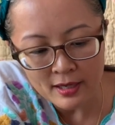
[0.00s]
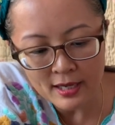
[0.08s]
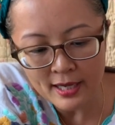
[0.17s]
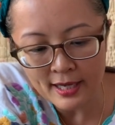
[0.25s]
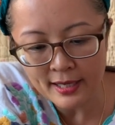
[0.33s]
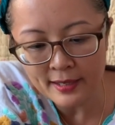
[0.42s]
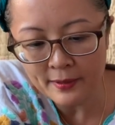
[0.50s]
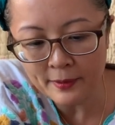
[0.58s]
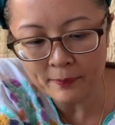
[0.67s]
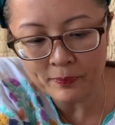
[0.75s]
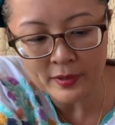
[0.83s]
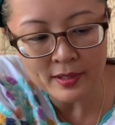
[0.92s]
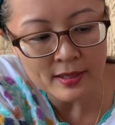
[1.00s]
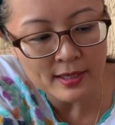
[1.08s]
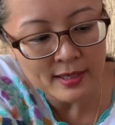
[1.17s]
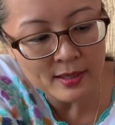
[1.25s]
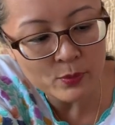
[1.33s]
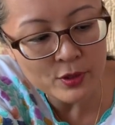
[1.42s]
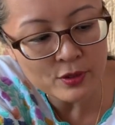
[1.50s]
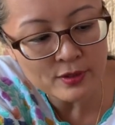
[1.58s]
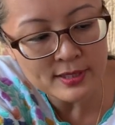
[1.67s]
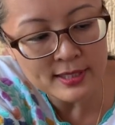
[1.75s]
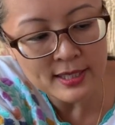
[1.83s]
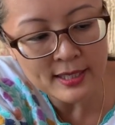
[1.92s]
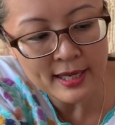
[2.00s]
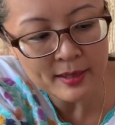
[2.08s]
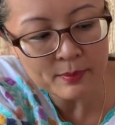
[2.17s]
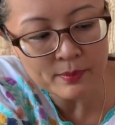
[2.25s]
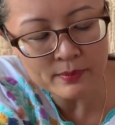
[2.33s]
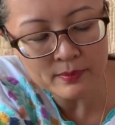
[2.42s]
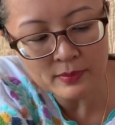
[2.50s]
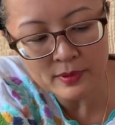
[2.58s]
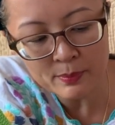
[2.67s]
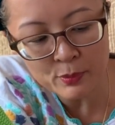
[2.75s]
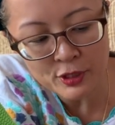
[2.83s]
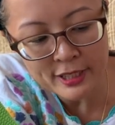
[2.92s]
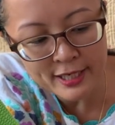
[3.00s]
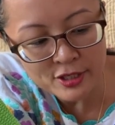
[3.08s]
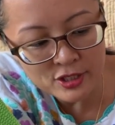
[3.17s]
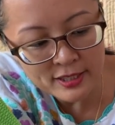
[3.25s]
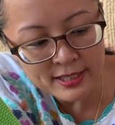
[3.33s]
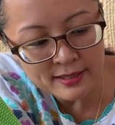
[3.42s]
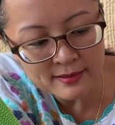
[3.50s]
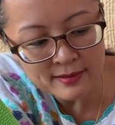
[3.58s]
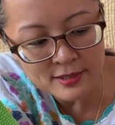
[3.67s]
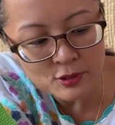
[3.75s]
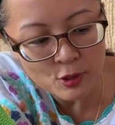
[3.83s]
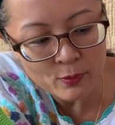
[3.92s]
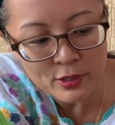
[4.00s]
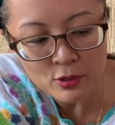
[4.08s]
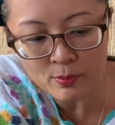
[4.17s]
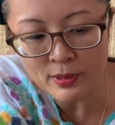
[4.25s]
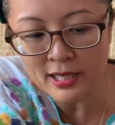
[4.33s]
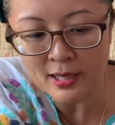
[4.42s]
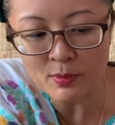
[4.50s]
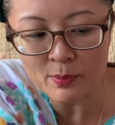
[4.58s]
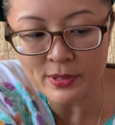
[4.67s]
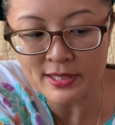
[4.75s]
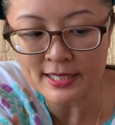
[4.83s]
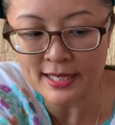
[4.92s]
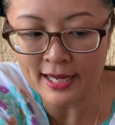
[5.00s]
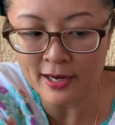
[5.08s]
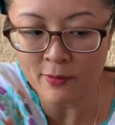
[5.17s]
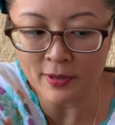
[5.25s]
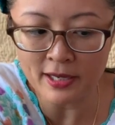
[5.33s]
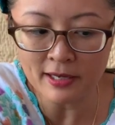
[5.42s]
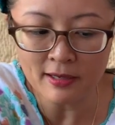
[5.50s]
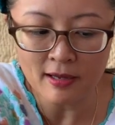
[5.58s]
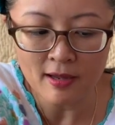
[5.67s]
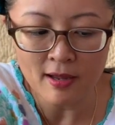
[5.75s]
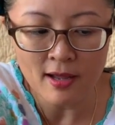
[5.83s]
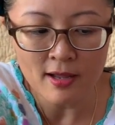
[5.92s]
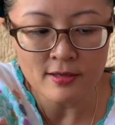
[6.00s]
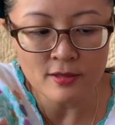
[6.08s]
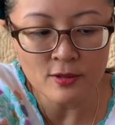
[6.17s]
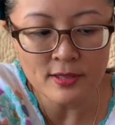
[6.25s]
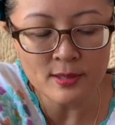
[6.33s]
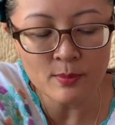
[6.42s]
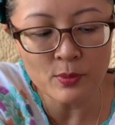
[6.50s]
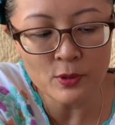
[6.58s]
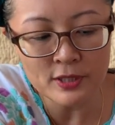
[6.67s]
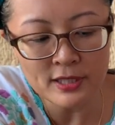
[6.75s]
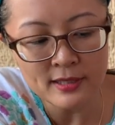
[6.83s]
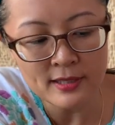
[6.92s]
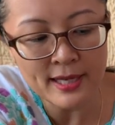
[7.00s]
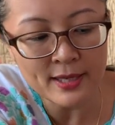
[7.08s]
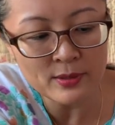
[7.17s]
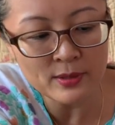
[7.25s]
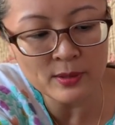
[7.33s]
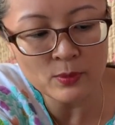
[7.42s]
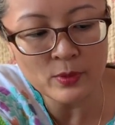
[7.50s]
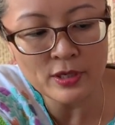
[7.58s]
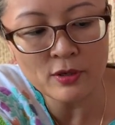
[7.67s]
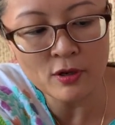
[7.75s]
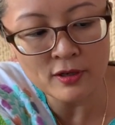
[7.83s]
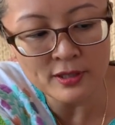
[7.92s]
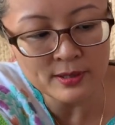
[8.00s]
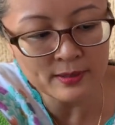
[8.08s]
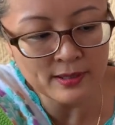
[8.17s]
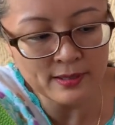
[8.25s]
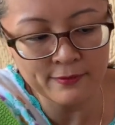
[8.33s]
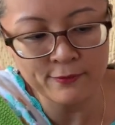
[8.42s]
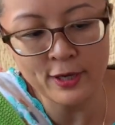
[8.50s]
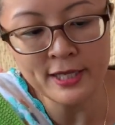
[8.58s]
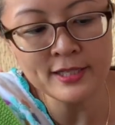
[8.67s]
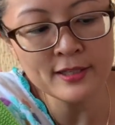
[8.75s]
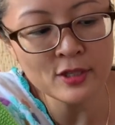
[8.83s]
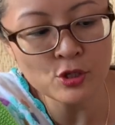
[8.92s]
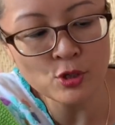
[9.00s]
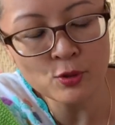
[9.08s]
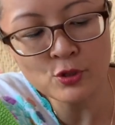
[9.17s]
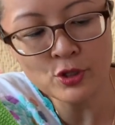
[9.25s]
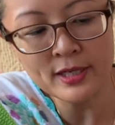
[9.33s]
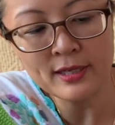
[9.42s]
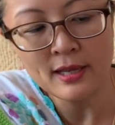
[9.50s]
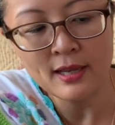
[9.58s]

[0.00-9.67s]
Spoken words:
And here we could see that potentially the story could become a bit scary. So it's important that we not frighten the children